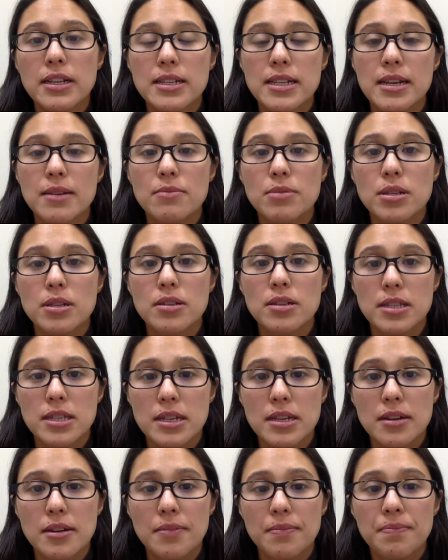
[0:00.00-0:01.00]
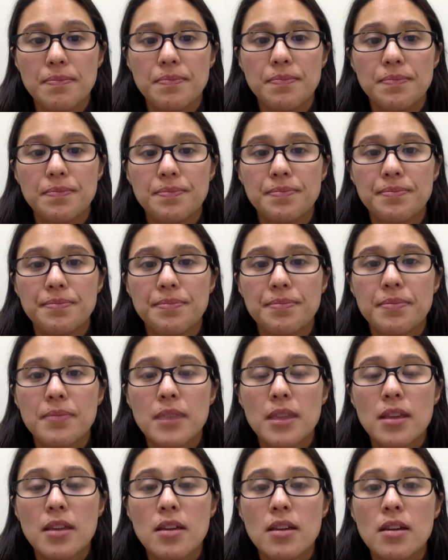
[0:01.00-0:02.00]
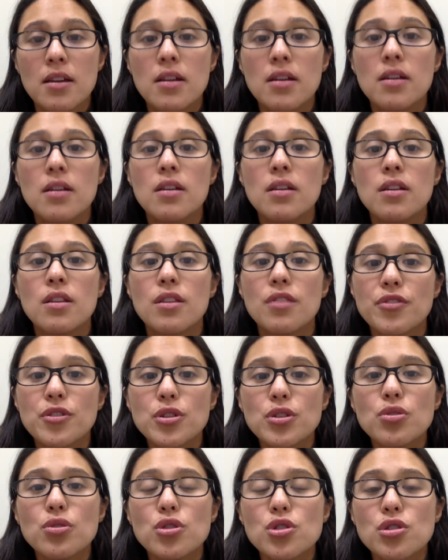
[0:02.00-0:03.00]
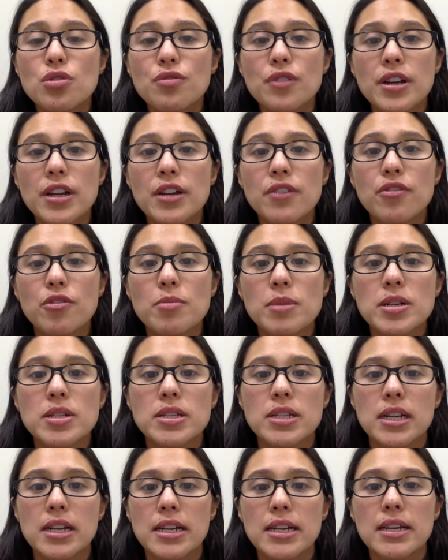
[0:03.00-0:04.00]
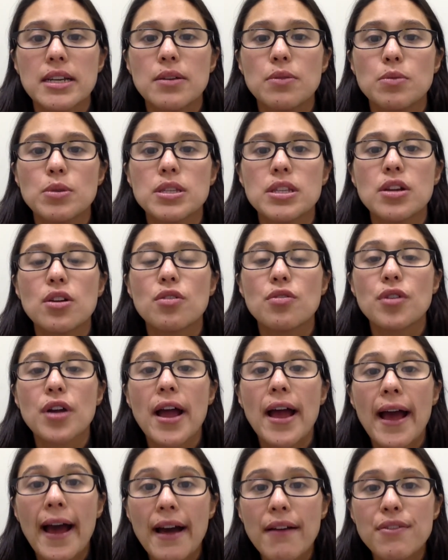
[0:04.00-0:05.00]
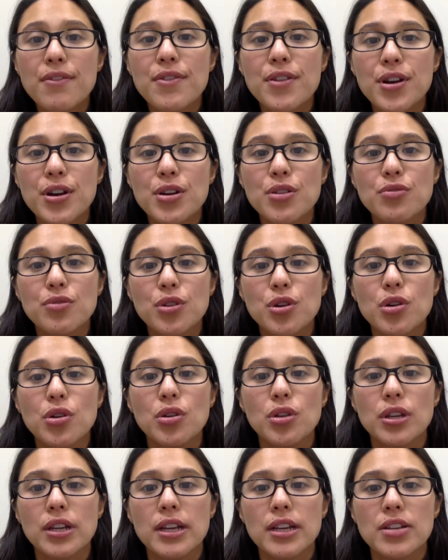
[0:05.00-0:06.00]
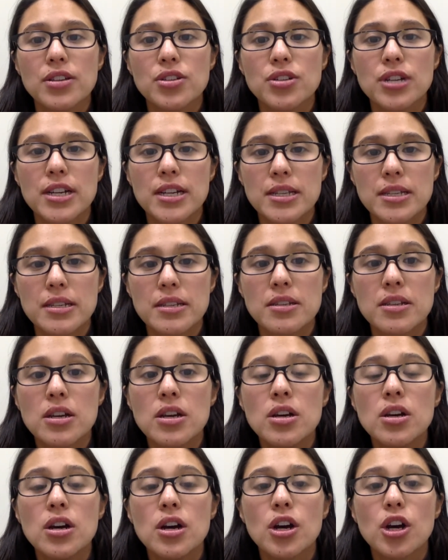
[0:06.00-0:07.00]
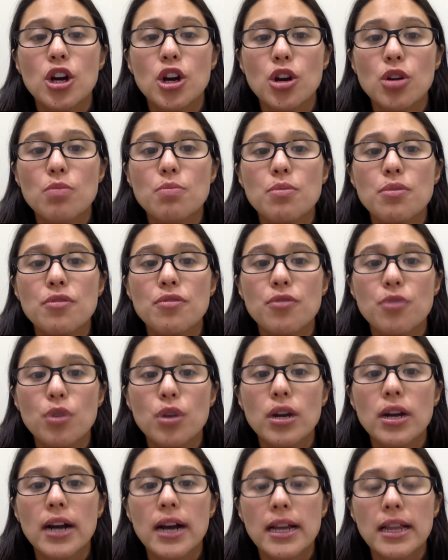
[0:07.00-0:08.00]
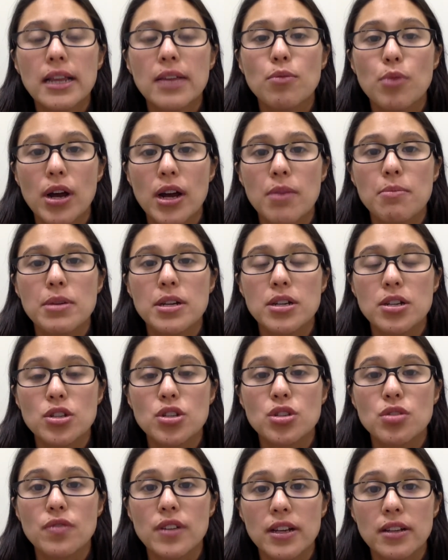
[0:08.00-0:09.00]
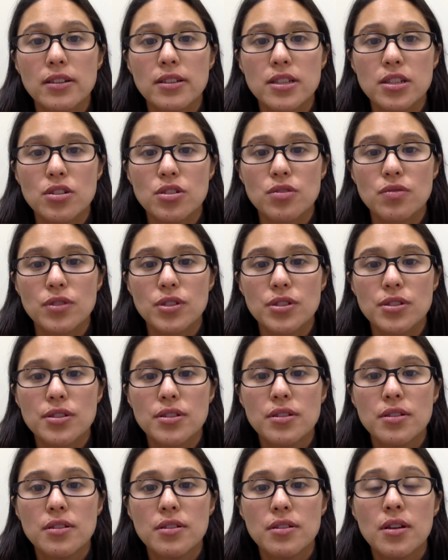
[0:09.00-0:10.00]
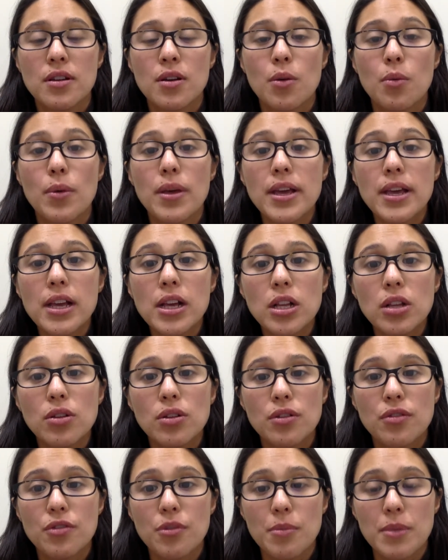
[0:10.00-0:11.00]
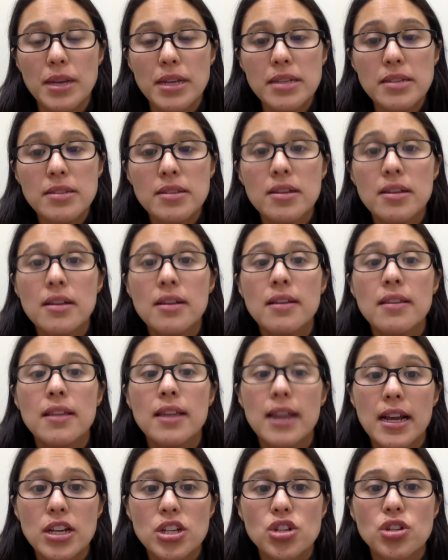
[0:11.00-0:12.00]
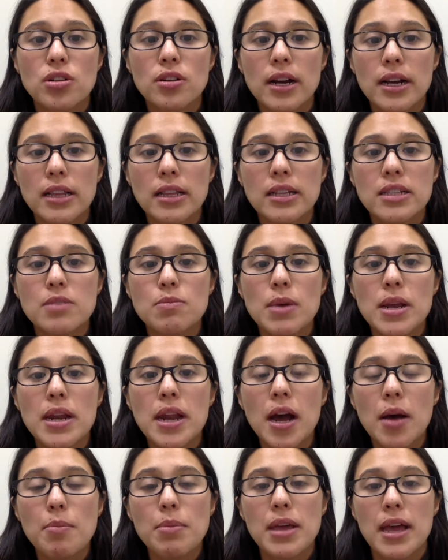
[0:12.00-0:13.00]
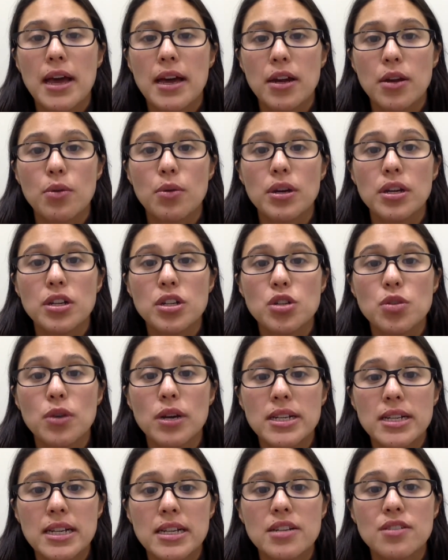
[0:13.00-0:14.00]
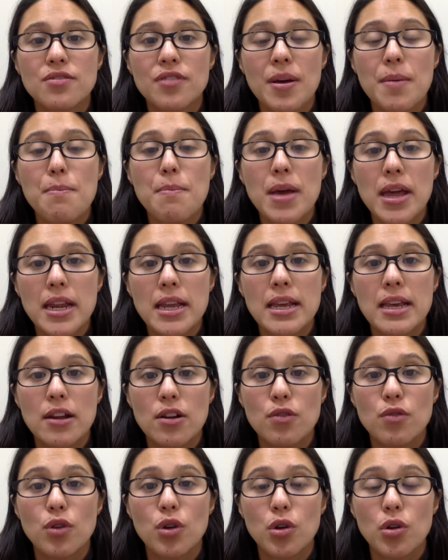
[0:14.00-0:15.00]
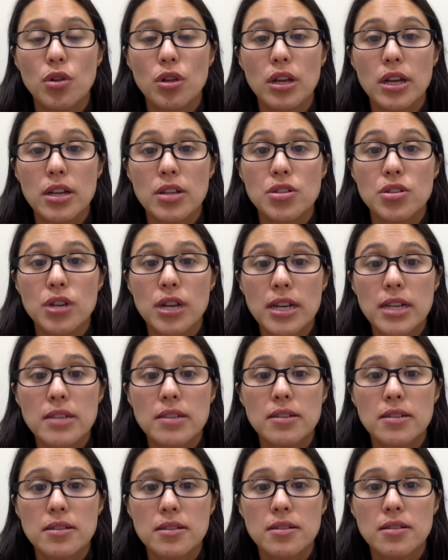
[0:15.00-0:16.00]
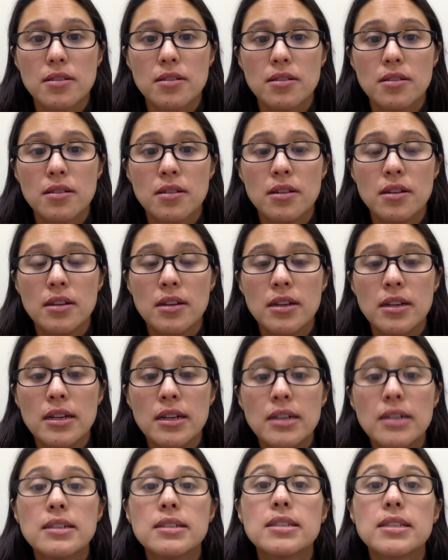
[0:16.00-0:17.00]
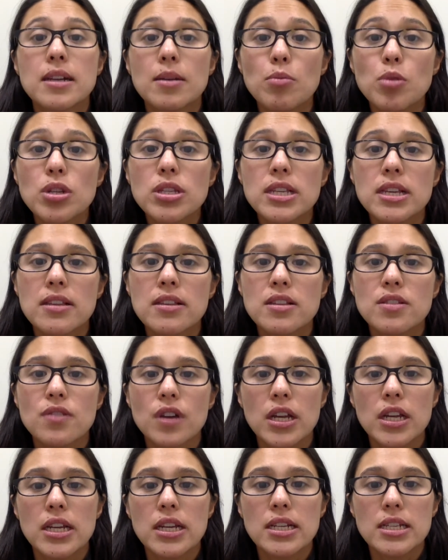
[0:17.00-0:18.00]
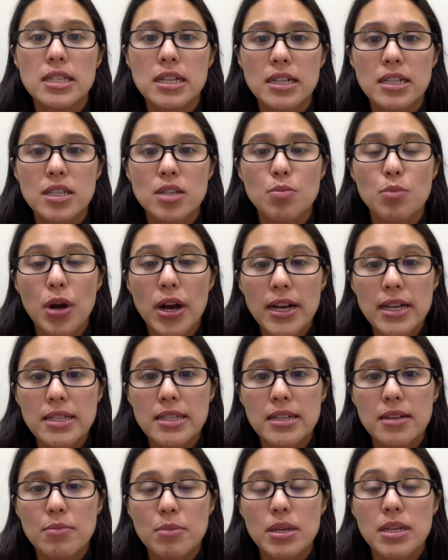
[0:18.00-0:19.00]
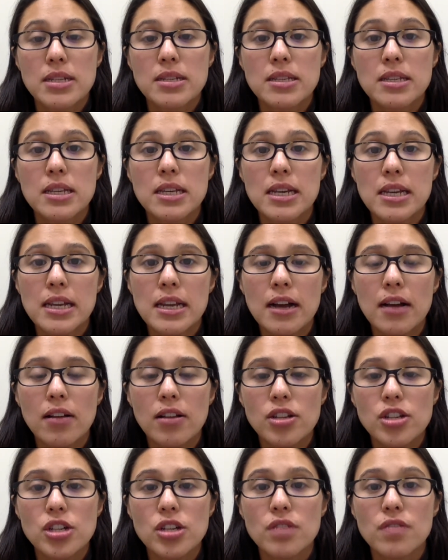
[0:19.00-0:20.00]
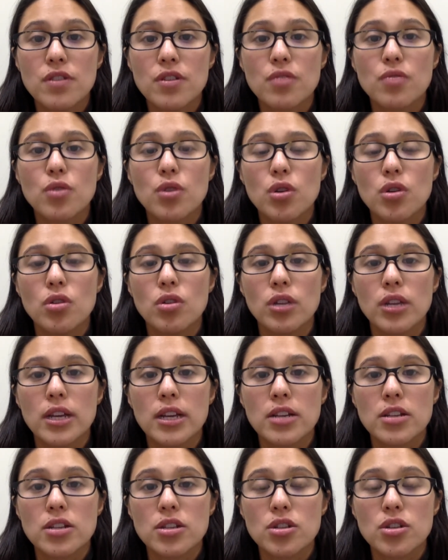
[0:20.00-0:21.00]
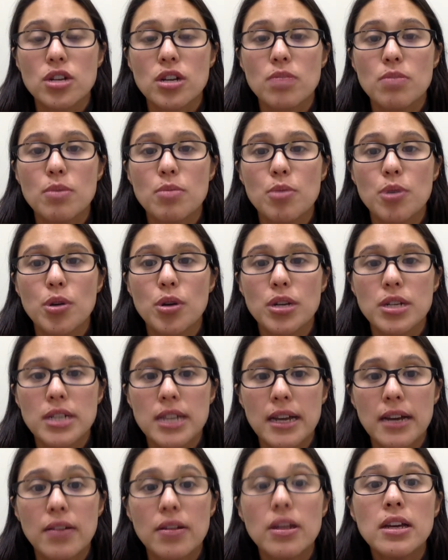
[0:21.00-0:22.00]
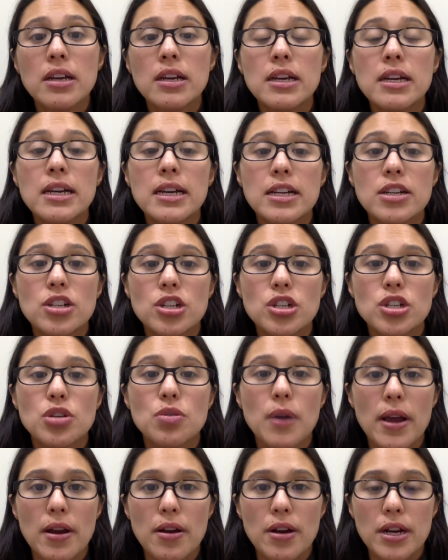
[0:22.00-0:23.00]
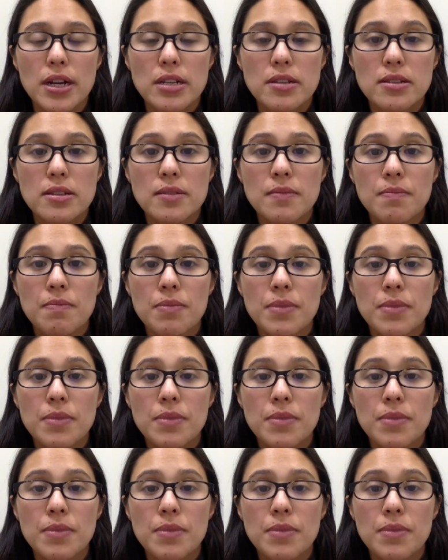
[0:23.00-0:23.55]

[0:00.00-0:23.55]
exam to the cecum. The first crucial finding from our study was that over half of our interval colon cancer cases occurred before guideline-recommended surveillance intervals. We concluded from this that national guidelines may not be adequate to identify many interval colon cancer cases. Some would say this finding is not surprising because the etiology of interval colon cancer can be broken down into two areas.